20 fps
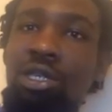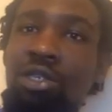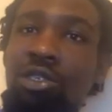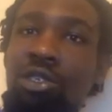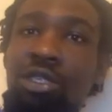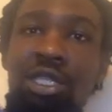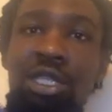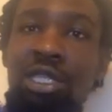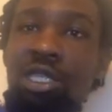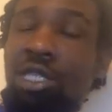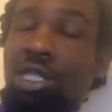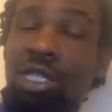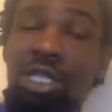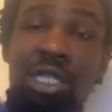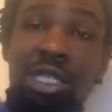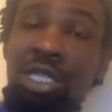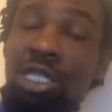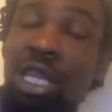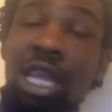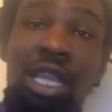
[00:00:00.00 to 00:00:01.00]

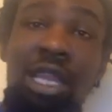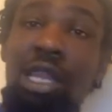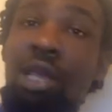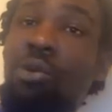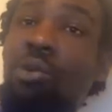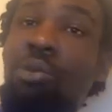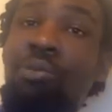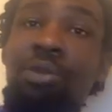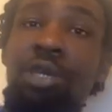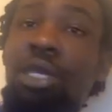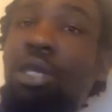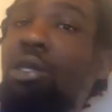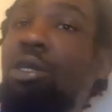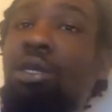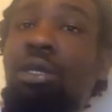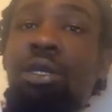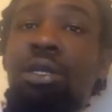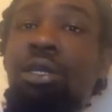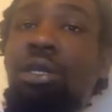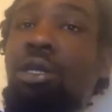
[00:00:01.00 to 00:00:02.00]
Same thing with me.
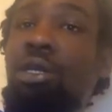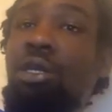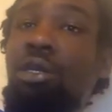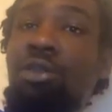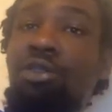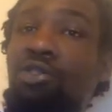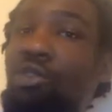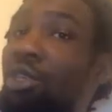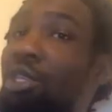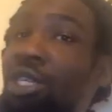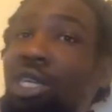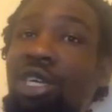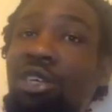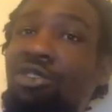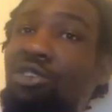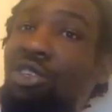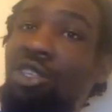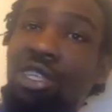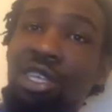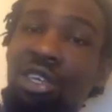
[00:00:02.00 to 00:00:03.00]
Sometimes
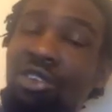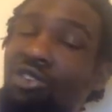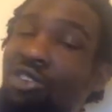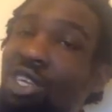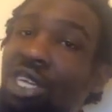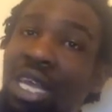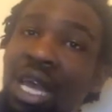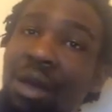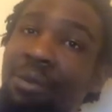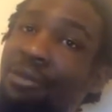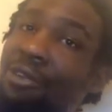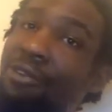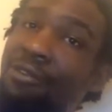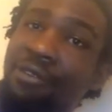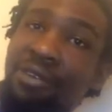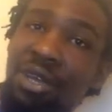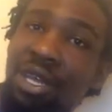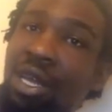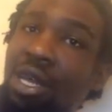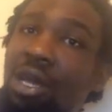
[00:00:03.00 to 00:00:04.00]
she thinks she got me
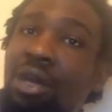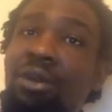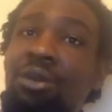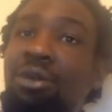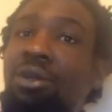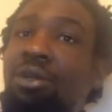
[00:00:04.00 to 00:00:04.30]
figured out.